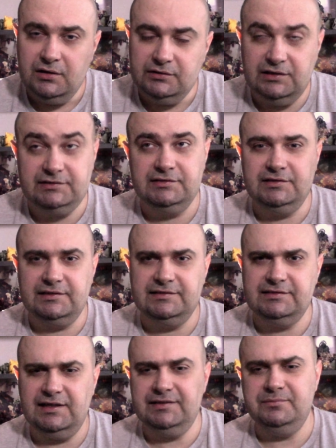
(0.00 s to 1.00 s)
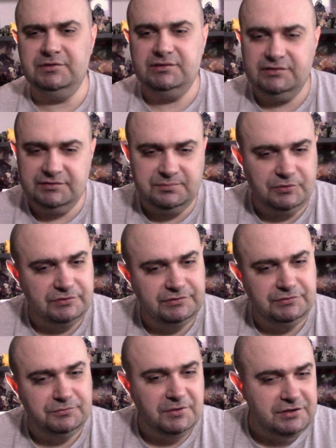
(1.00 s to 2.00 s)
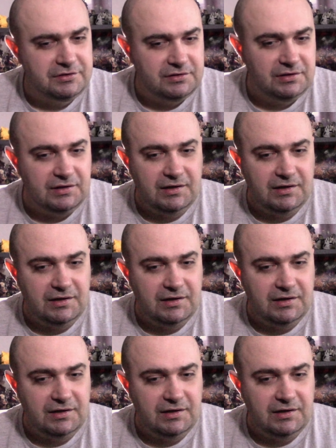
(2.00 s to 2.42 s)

Doesn't excite me this box too much.